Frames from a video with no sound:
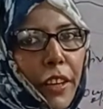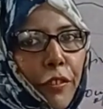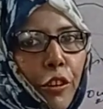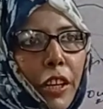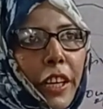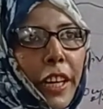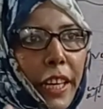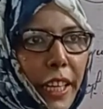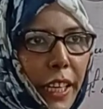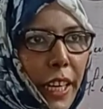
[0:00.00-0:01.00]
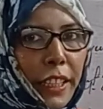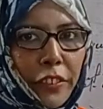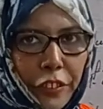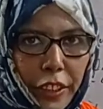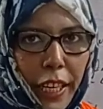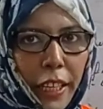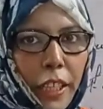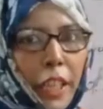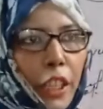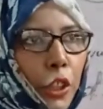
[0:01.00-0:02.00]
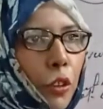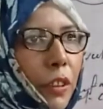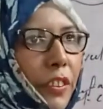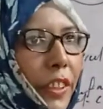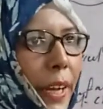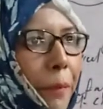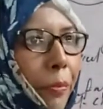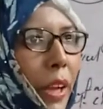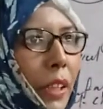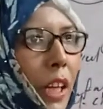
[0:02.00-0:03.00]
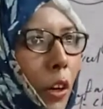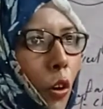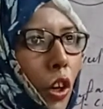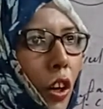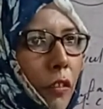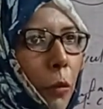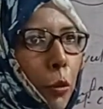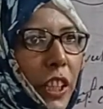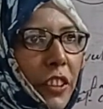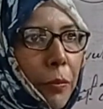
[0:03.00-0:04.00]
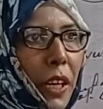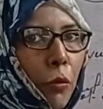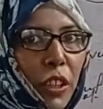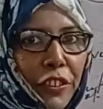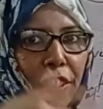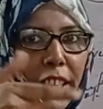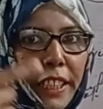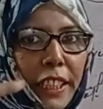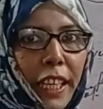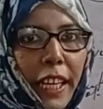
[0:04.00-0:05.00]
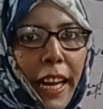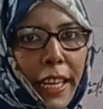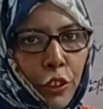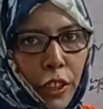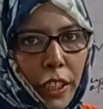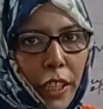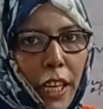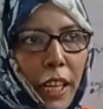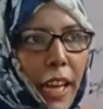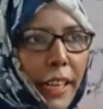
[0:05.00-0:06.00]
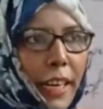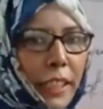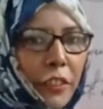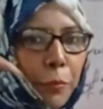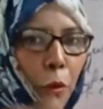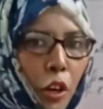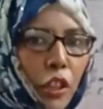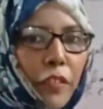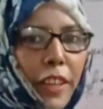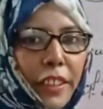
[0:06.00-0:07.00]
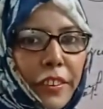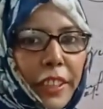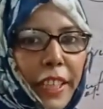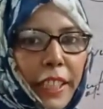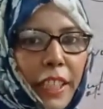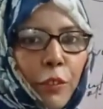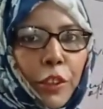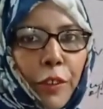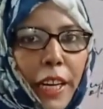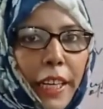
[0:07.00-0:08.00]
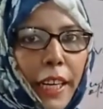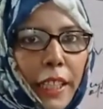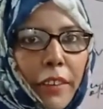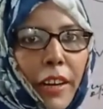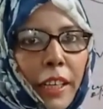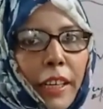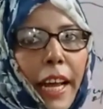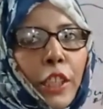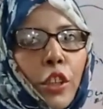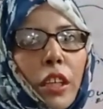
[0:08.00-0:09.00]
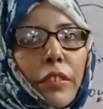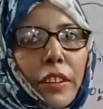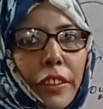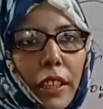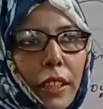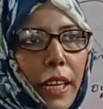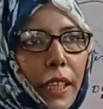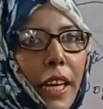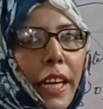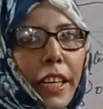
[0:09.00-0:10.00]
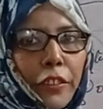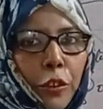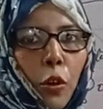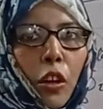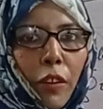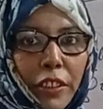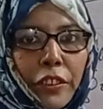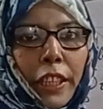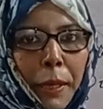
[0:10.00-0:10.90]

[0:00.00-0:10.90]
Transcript: if you are narrating an incident, you will say the role of the policeman was changing gradually. Like at the spot of the incident, he was very active, and gradually we see that his role was